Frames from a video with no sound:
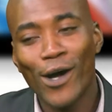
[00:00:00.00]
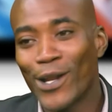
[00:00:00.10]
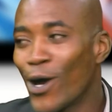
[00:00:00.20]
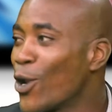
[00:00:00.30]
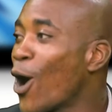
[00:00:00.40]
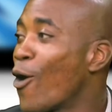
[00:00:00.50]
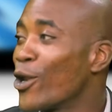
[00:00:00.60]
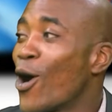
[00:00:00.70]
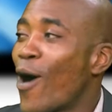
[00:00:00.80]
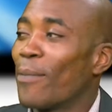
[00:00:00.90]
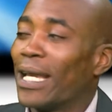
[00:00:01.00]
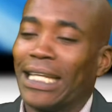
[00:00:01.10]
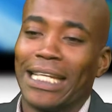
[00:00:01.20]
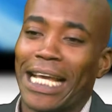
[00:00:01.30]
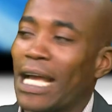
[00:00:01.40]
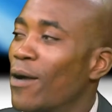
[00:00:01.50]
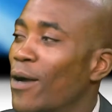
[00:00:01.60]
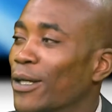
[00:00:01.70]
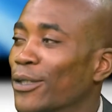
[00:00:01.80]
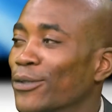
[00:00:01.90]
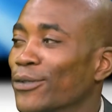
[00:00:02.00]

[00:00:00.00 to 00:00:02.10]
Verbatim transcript: like, no, you, can't no, be spraying, I mean, you can't be spraying hundreds,